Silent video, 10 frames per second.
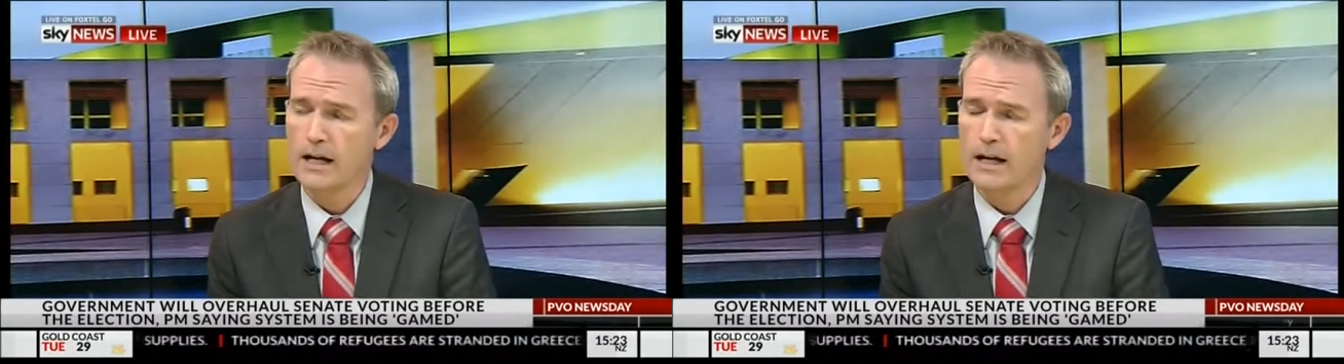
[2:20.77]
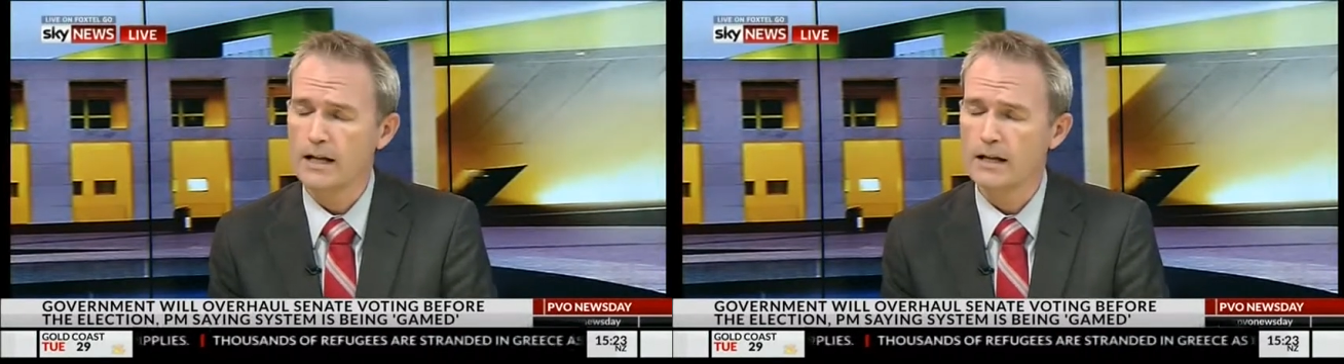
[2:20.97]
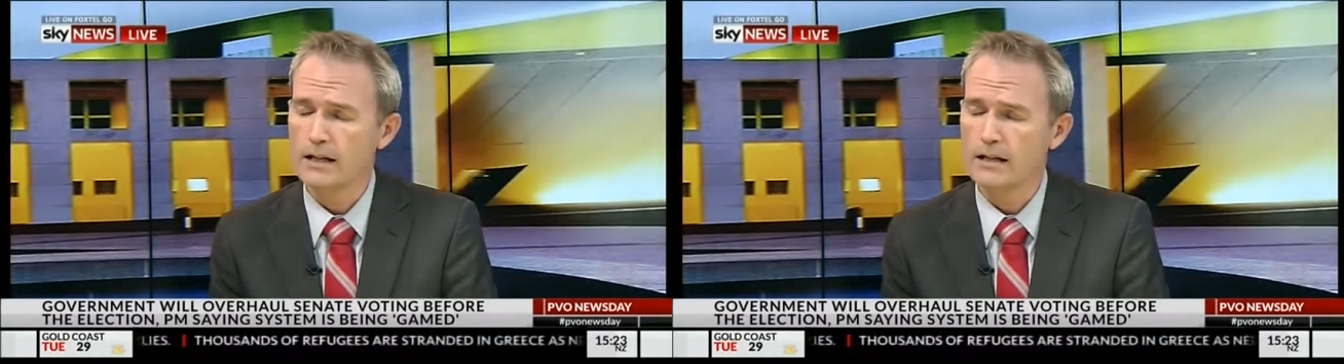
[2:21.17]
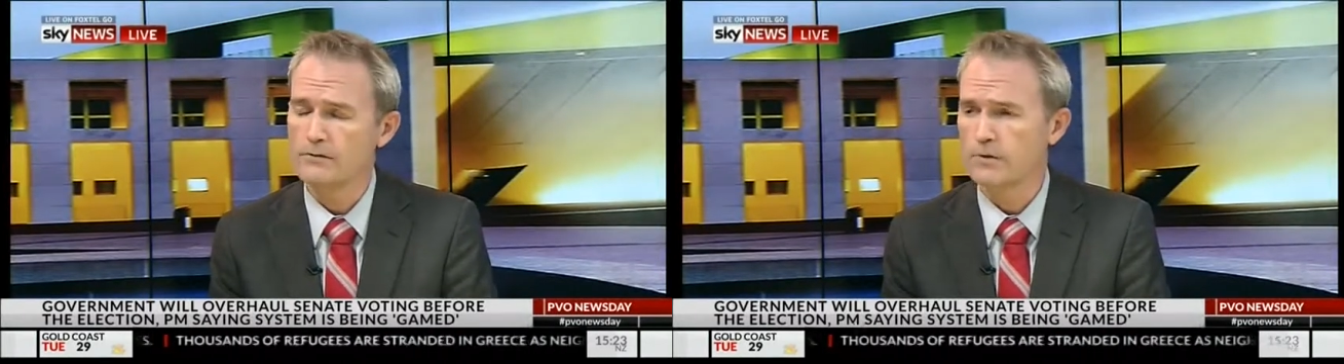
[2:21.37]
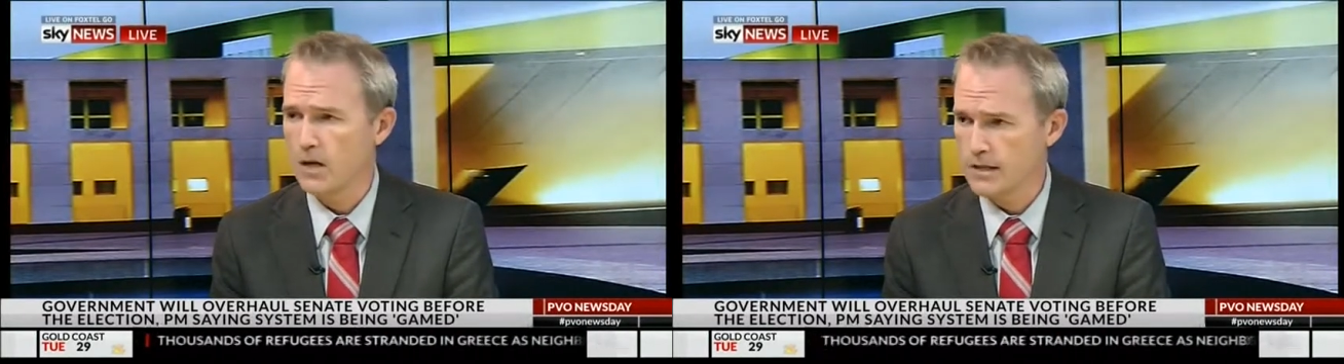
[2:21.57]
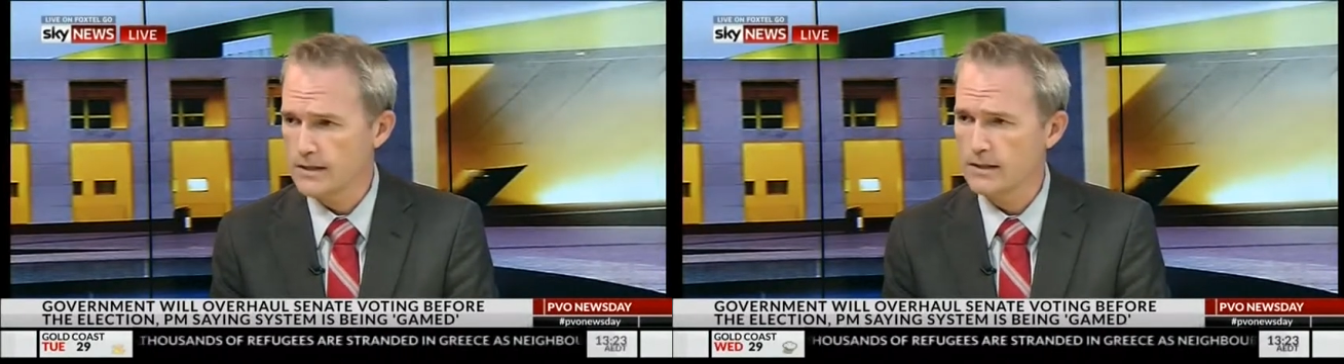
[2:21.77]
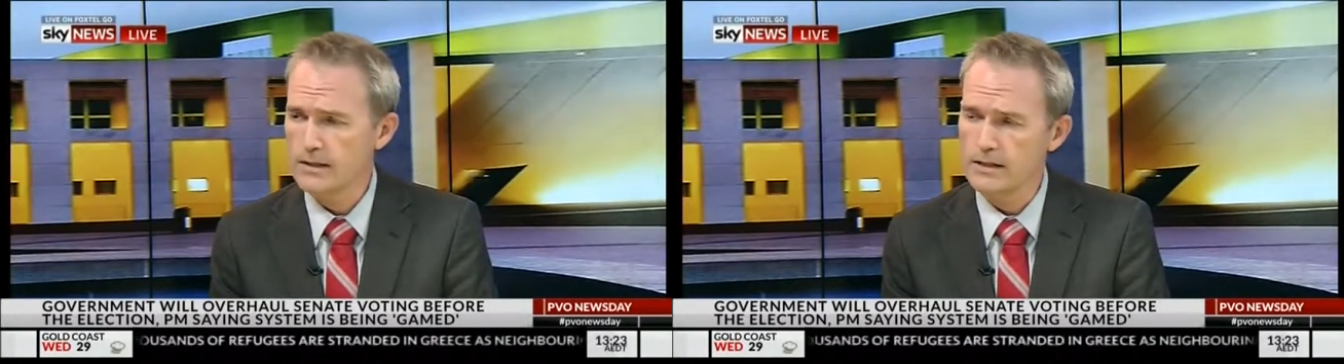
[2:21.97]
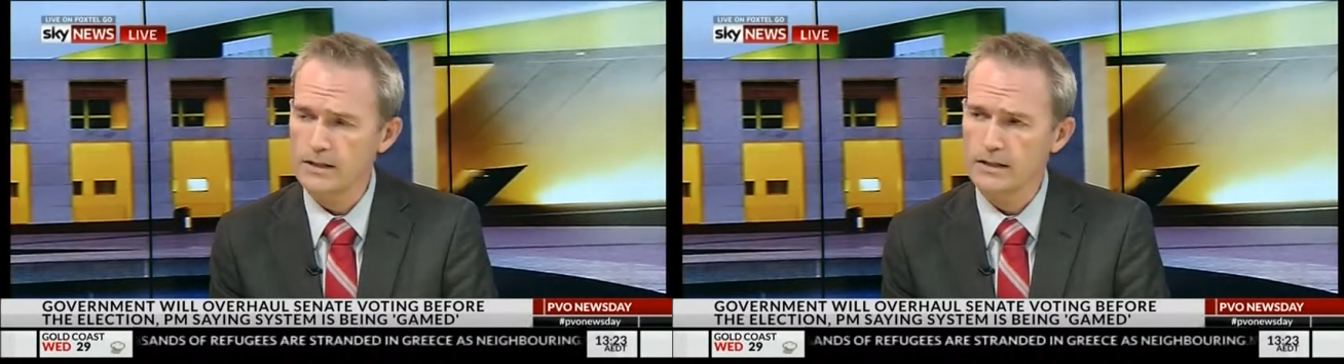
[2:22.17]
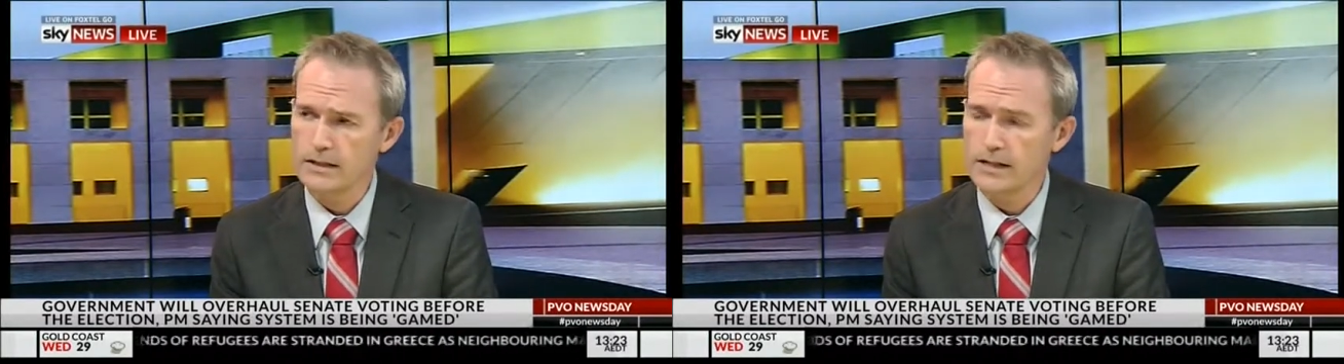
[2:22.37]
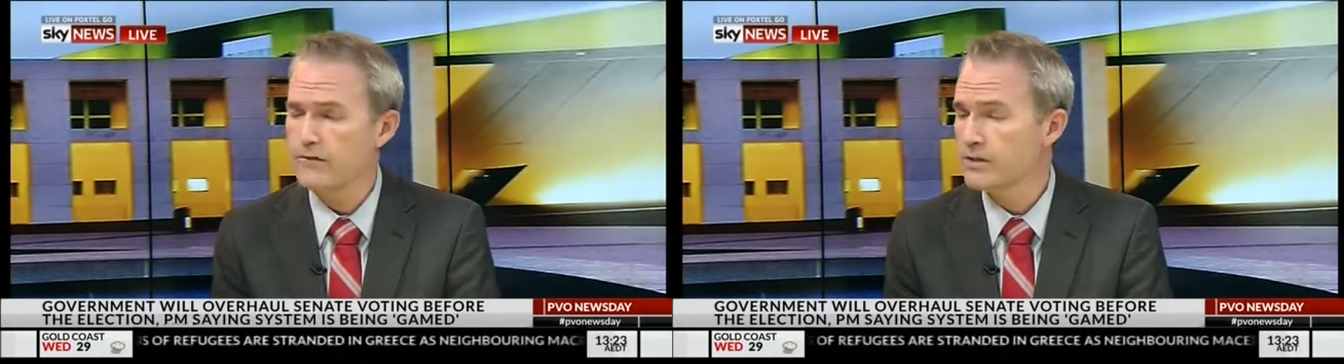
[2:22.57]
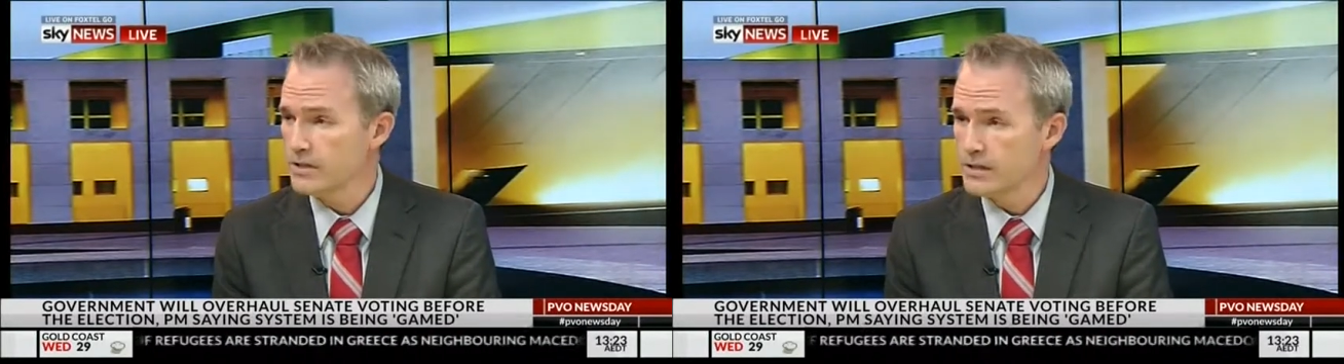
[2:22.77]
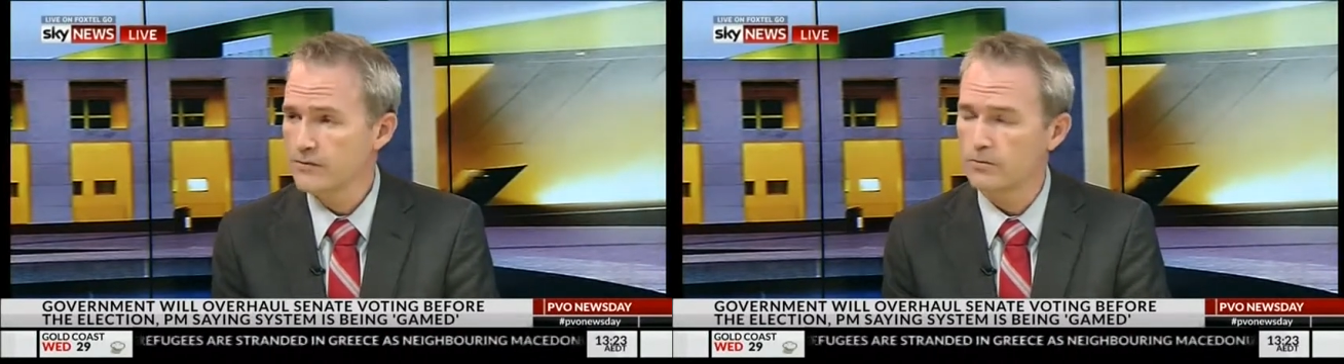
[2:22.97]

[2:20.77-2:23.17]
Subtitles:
advice and evidence